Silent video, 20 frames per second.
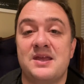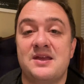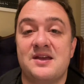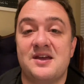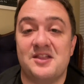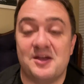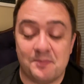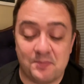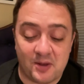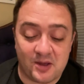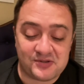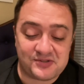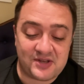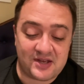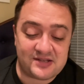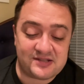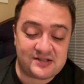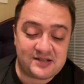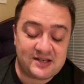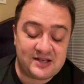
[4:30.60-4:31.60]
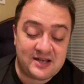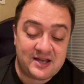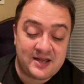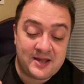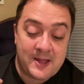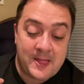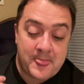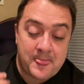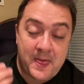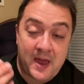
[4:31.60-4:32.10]
And then Paul says,
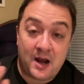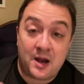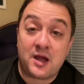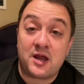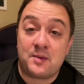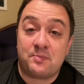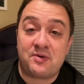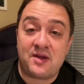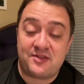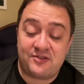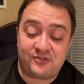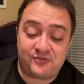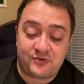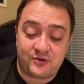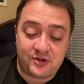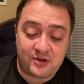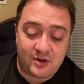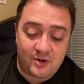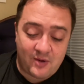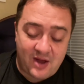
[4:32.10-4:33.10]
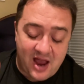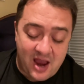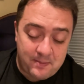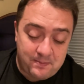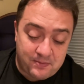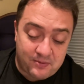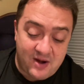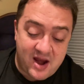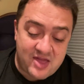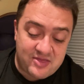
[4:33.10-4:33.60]
and I'm going to pray this for you. I
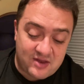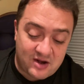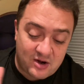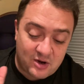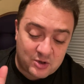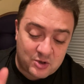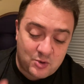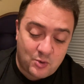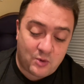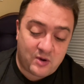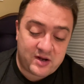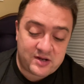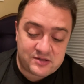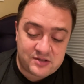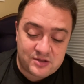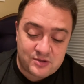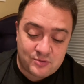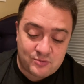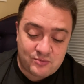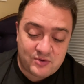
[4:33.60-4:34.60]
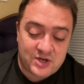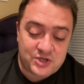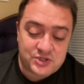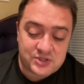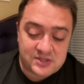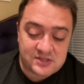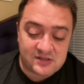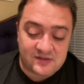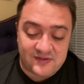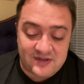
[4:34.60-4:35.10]
pray that according to the
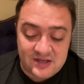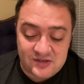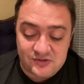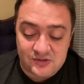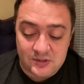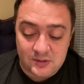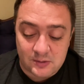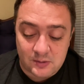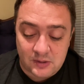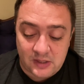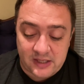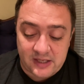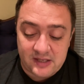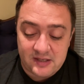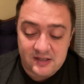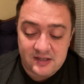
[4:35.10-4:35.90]
riches of his glory,